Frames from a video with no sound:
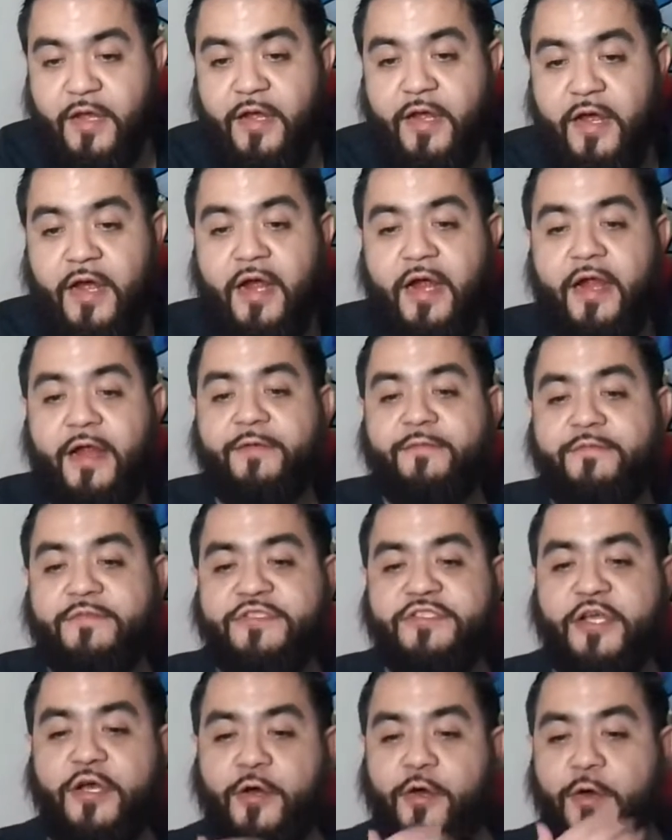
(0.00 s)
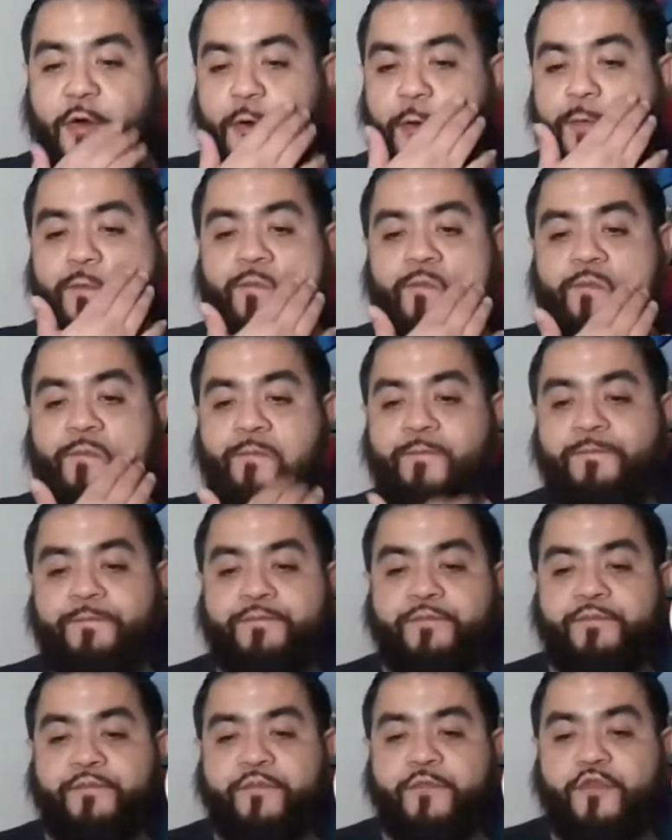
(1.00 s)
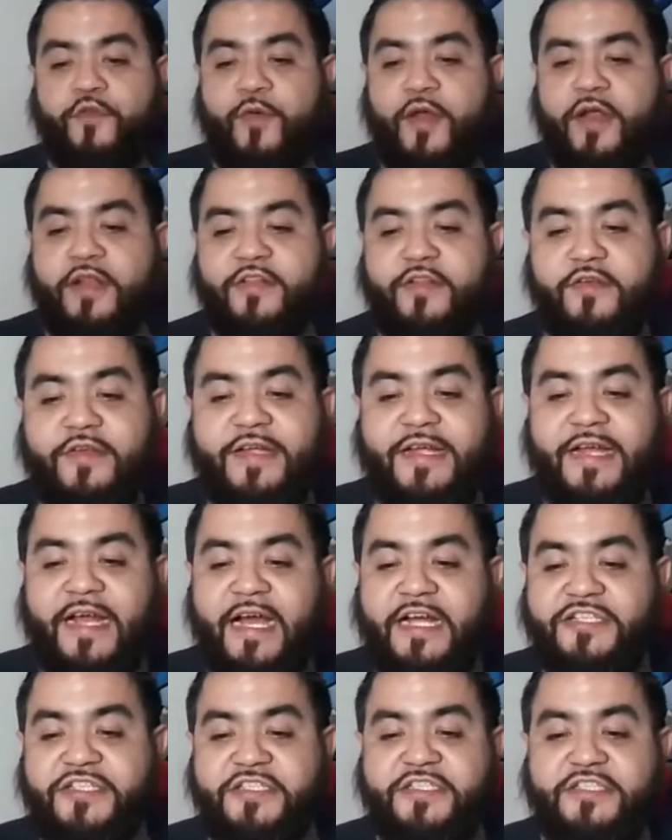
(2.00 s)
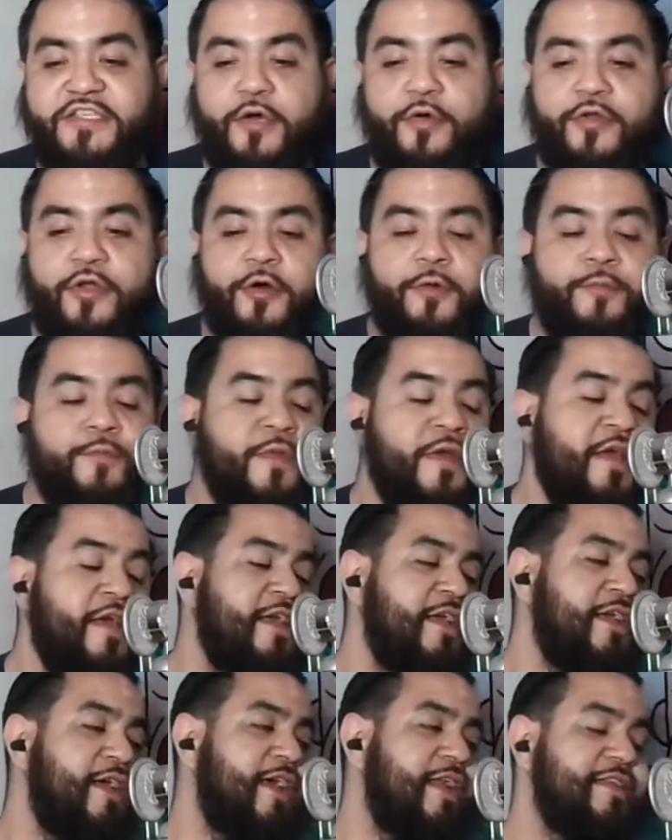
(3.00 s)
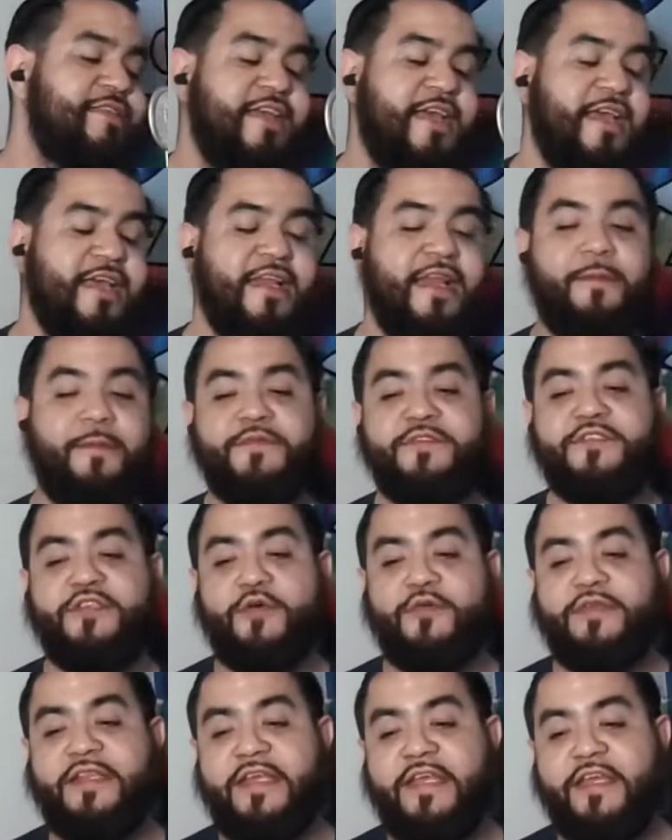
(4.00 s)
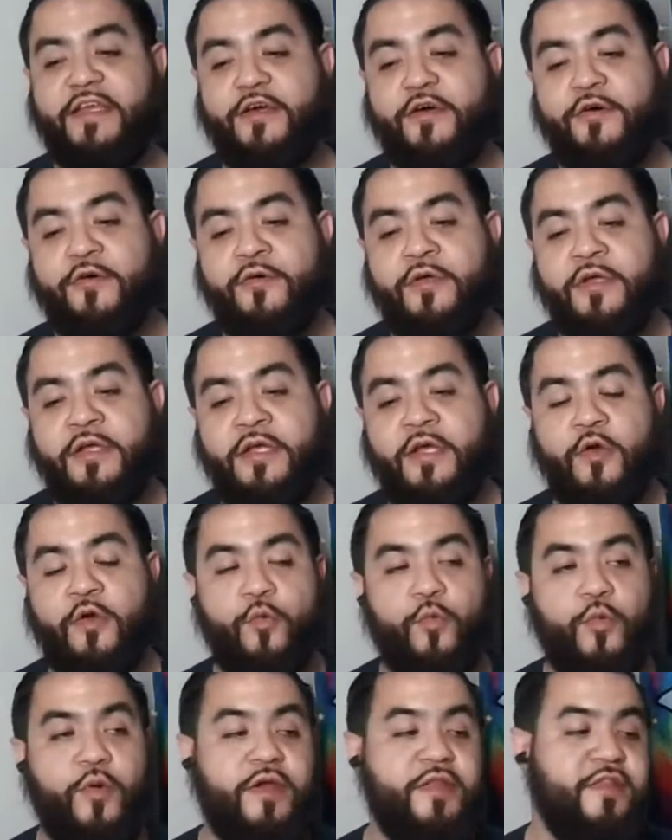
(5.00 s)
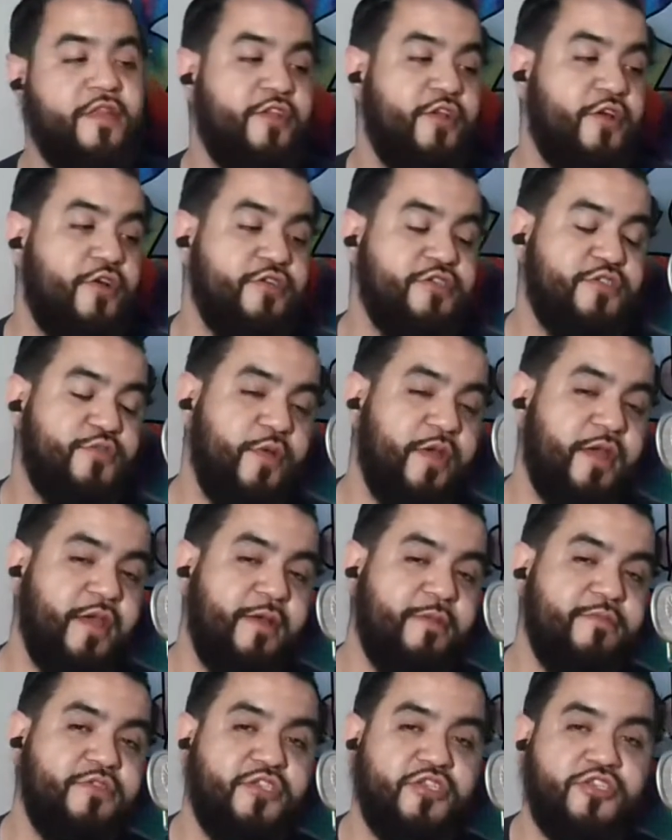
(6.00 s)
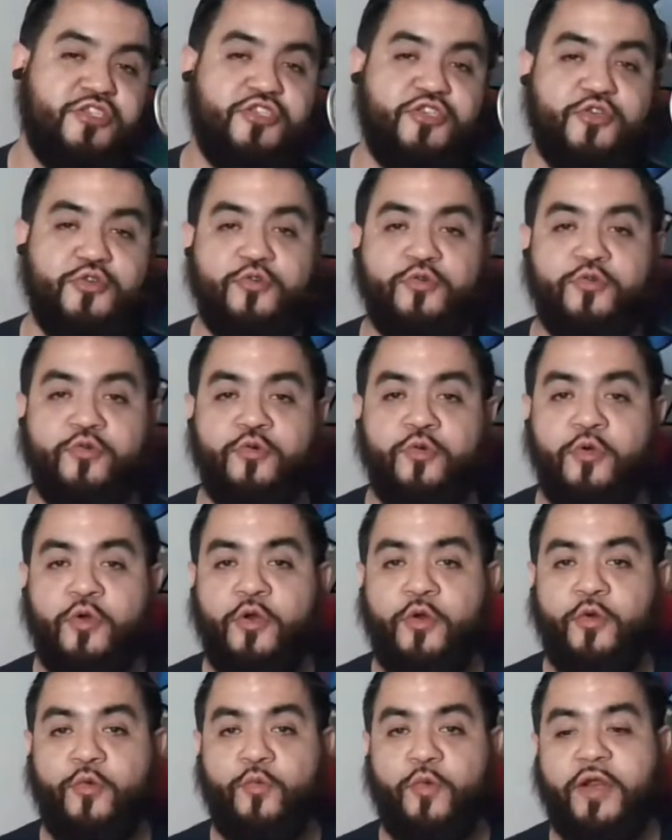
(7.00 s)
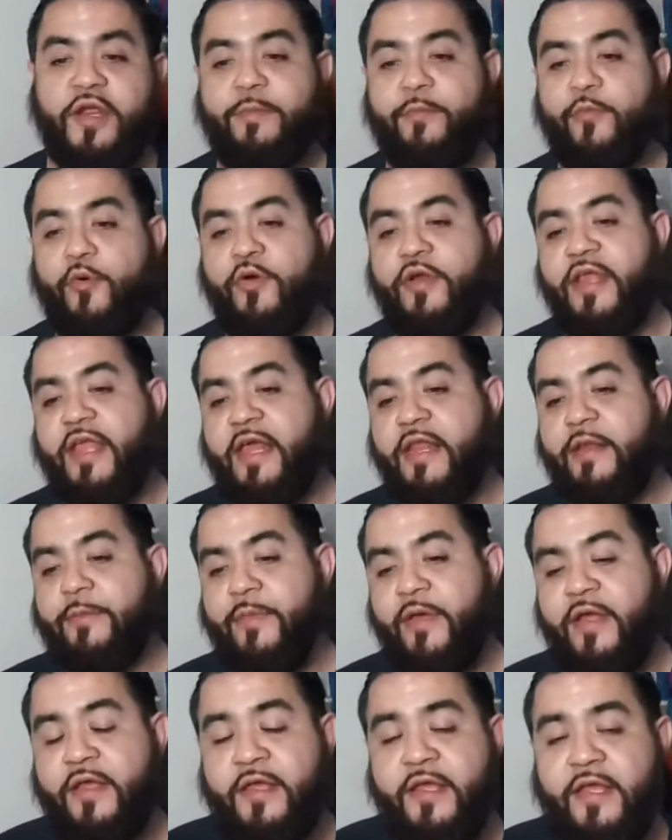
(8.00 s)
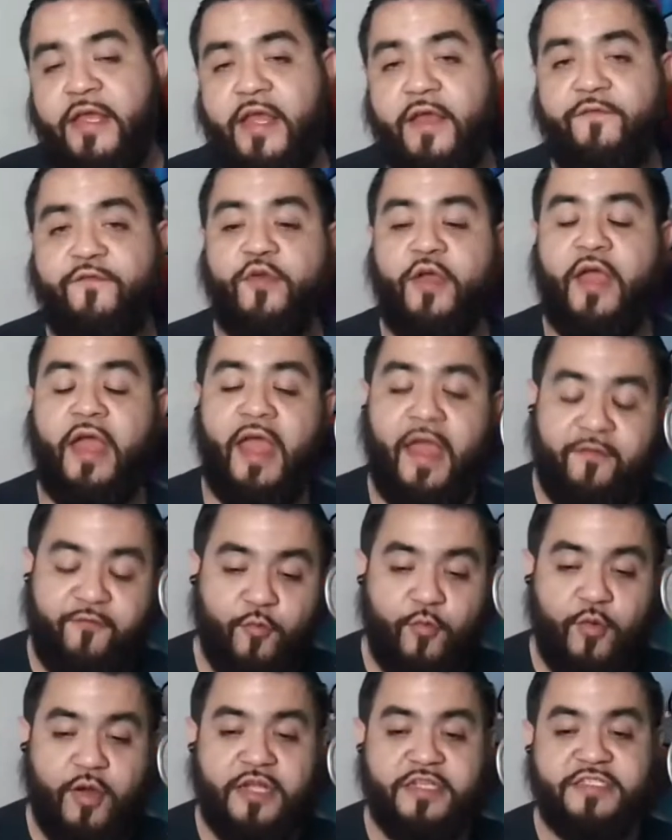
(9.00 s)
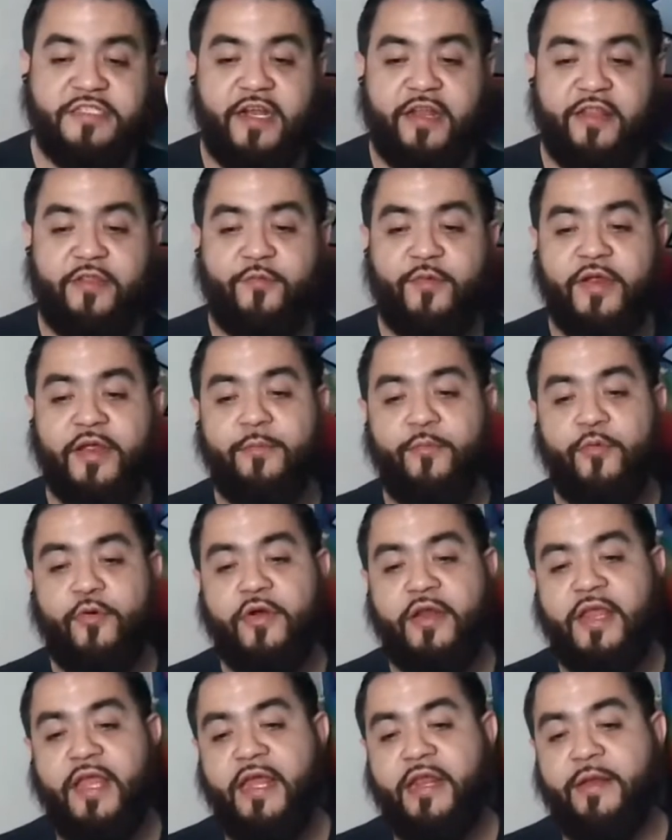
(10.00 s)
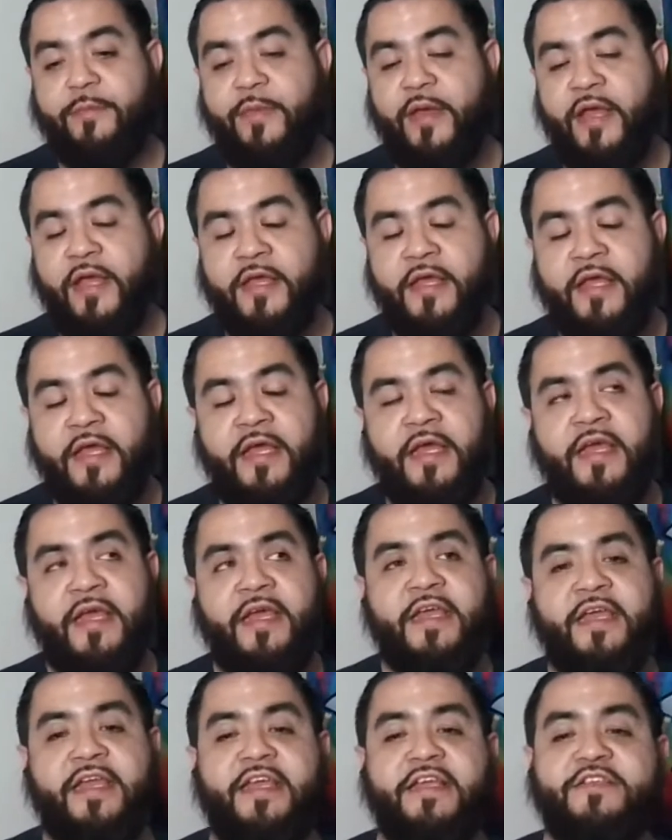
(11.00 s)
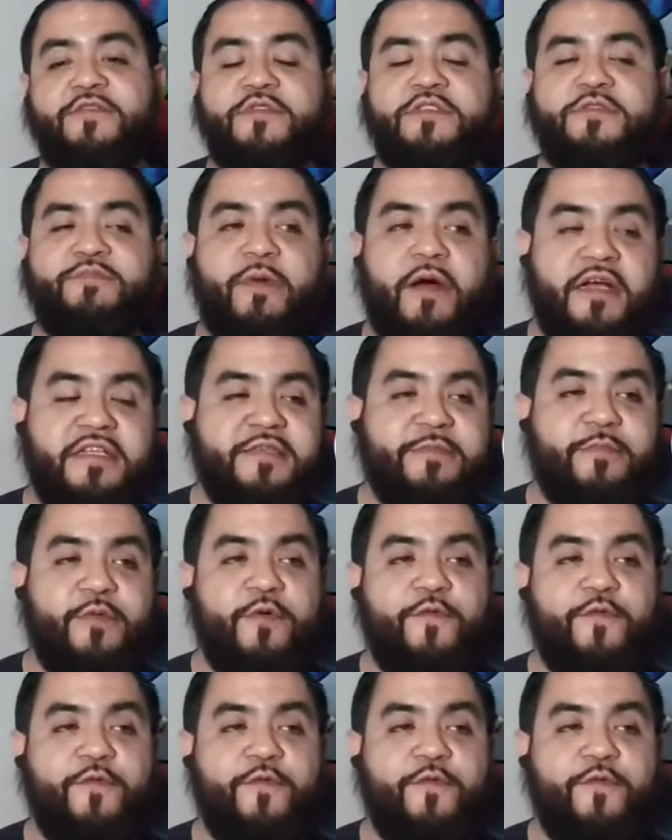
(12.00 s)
All right. So director Takashi Sono got a 10 episode deal with Adult Swim to do Rick and Morty anime. If you haven't watched none of the Rick and Morty anime, he's responsible